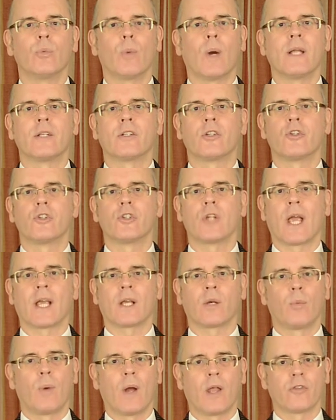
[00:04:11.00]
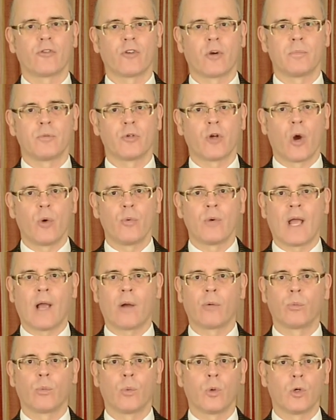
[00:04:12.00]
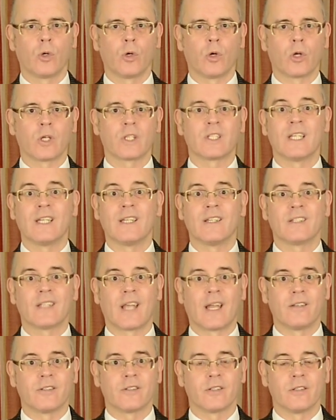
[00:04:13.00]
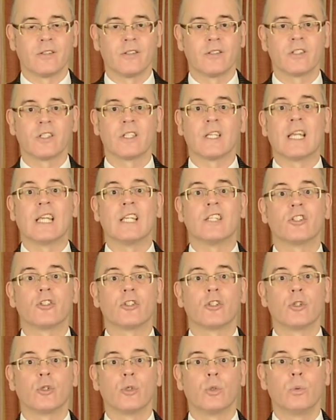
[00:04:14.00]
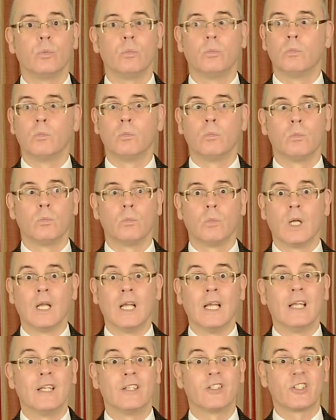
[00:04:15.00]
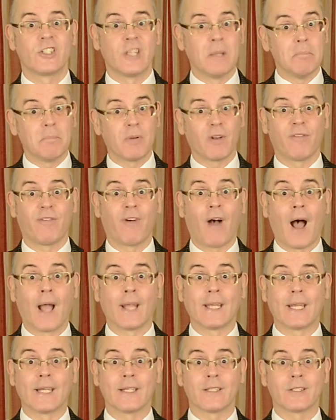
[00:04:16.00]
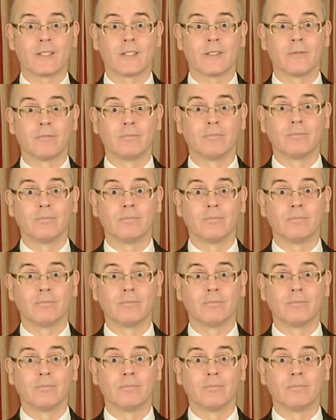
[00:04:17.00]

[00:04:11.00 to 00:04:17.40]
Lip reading: way to check whether a pronoun works in a sentence is to simplify it.